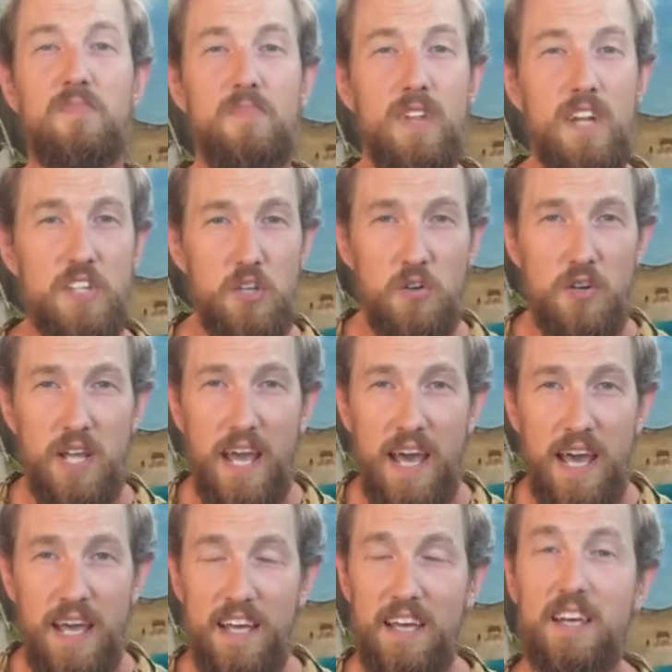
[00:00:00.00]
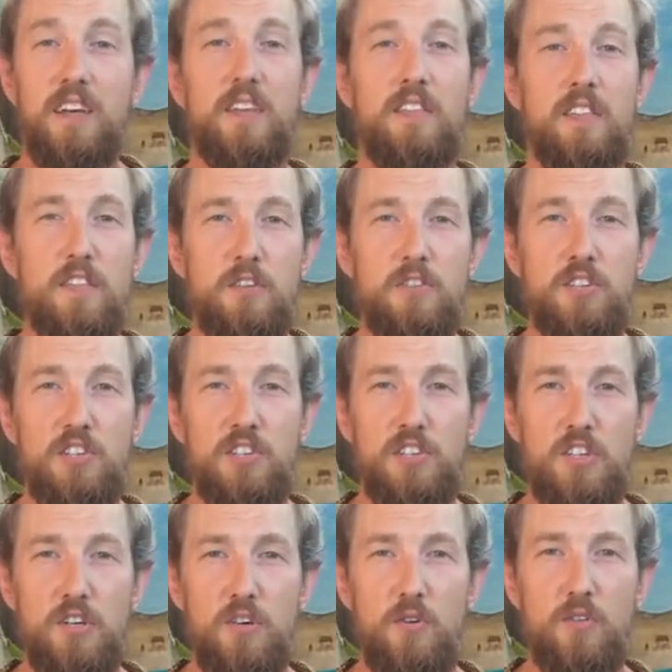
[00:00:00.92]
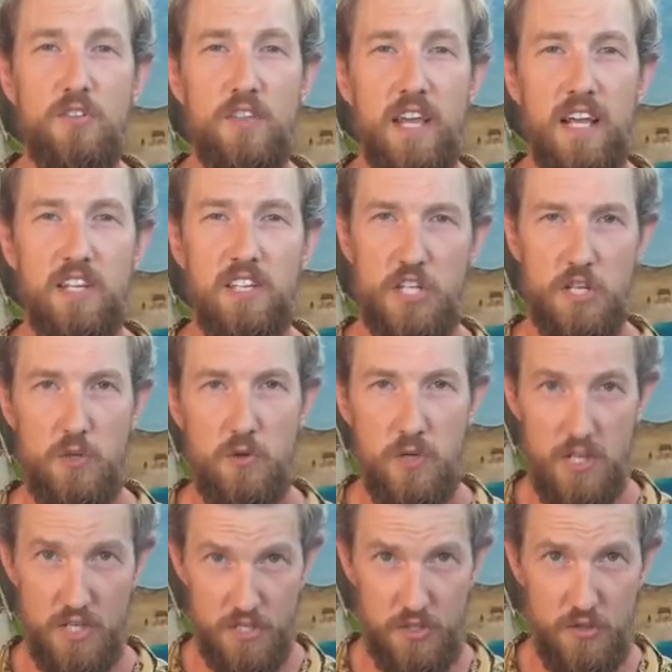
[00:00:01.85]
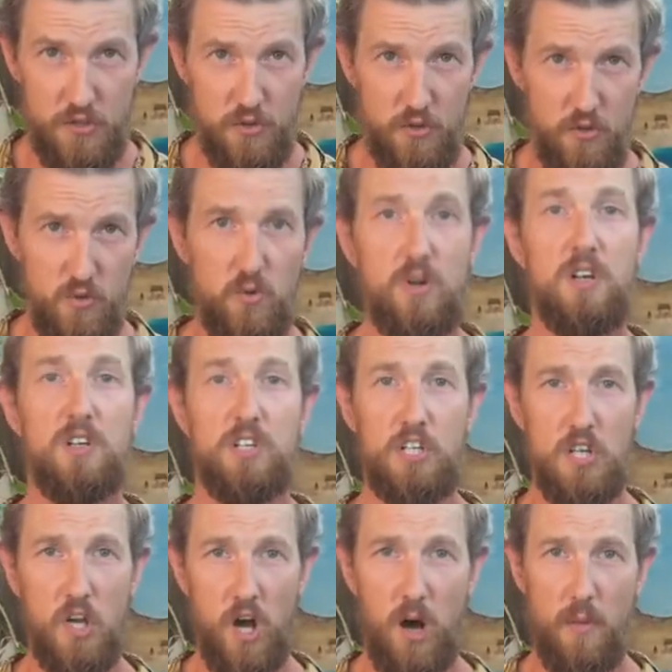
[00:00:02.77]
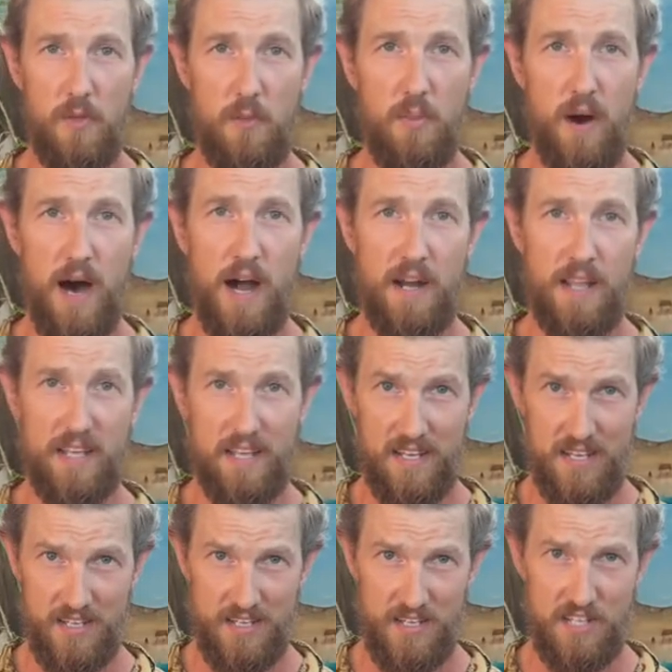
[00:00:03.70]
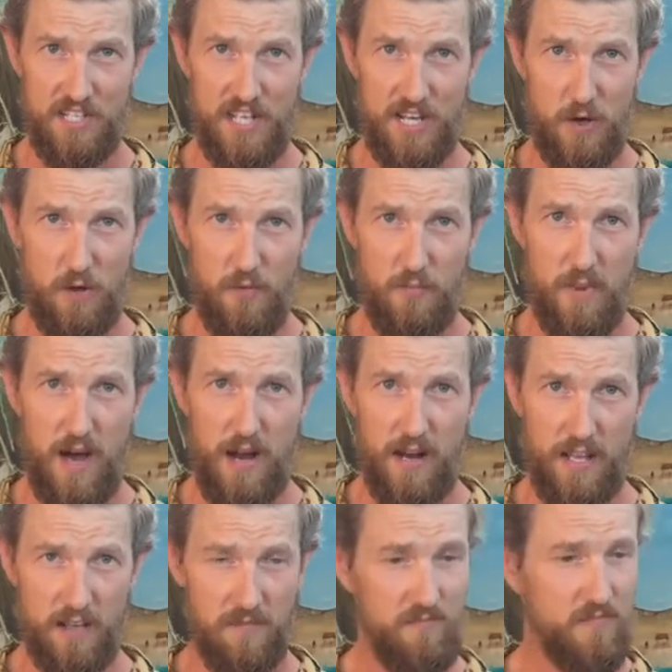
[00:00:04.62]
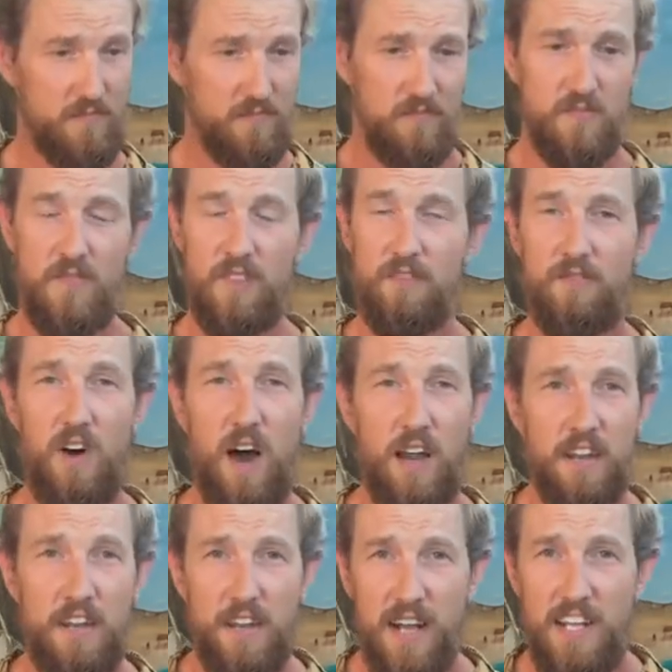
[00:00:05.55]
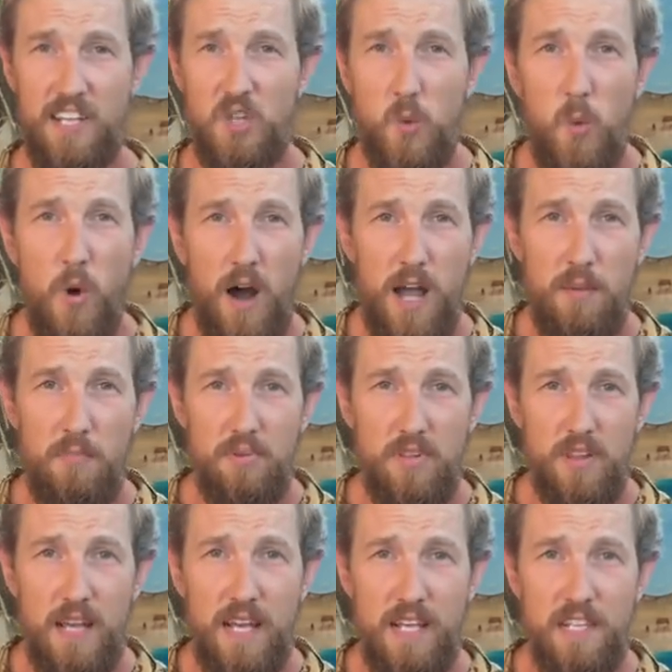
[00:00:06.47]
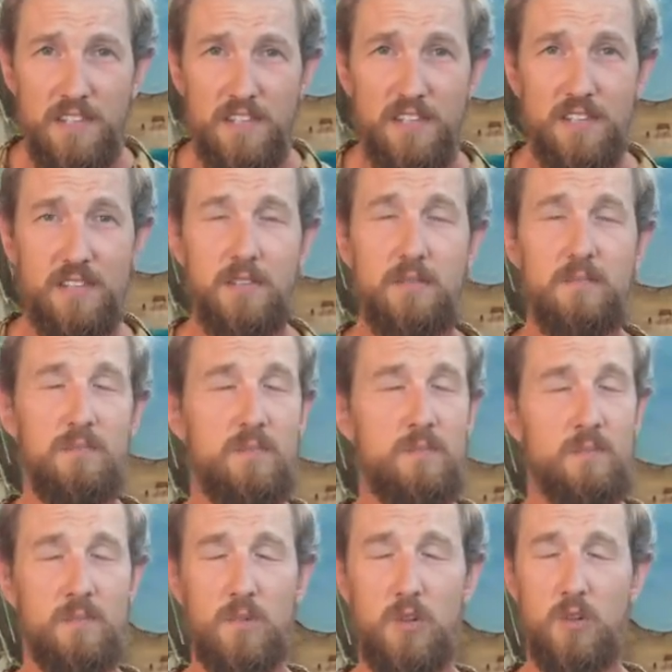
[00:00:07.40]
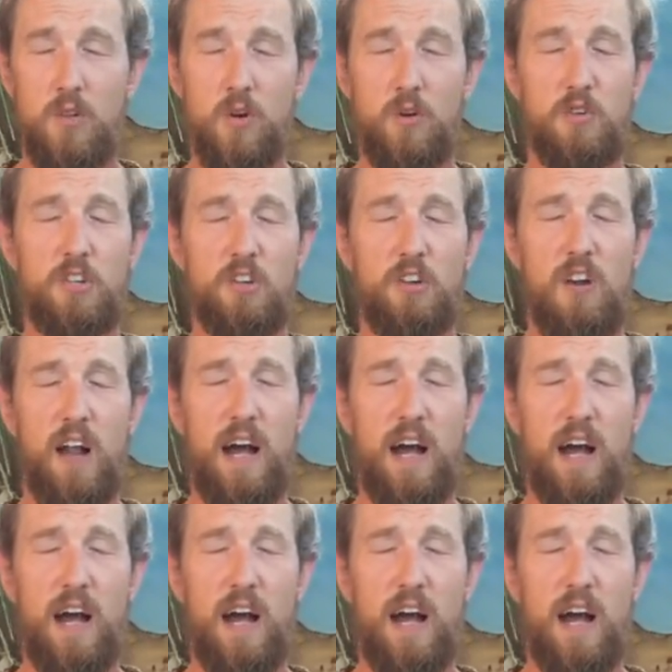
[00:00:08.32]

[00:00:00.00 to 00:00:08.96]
that's okay. There's still things that you can do to calm the body, to center the body. Find a nice quiet place, close your